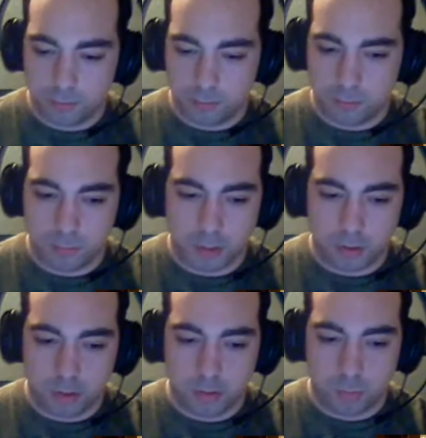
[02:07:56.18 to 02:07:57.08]
There
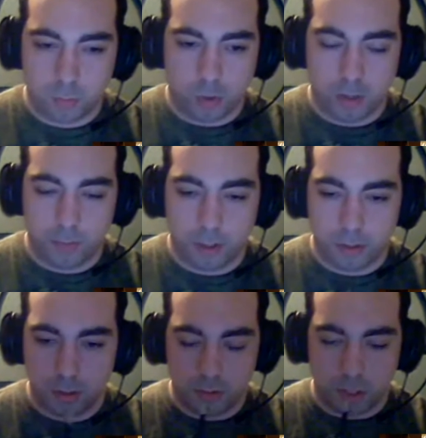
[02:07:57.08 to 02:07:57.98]
is one person
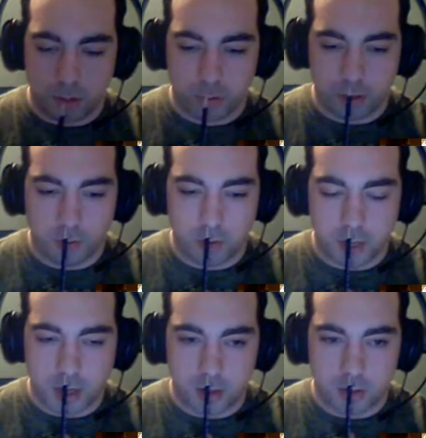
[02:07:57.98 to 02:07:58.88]
who's not with you
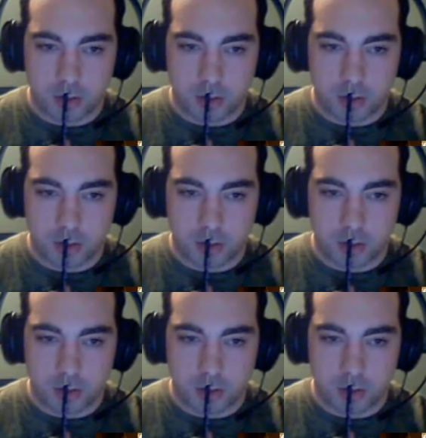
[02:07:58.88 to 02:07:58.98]
yet,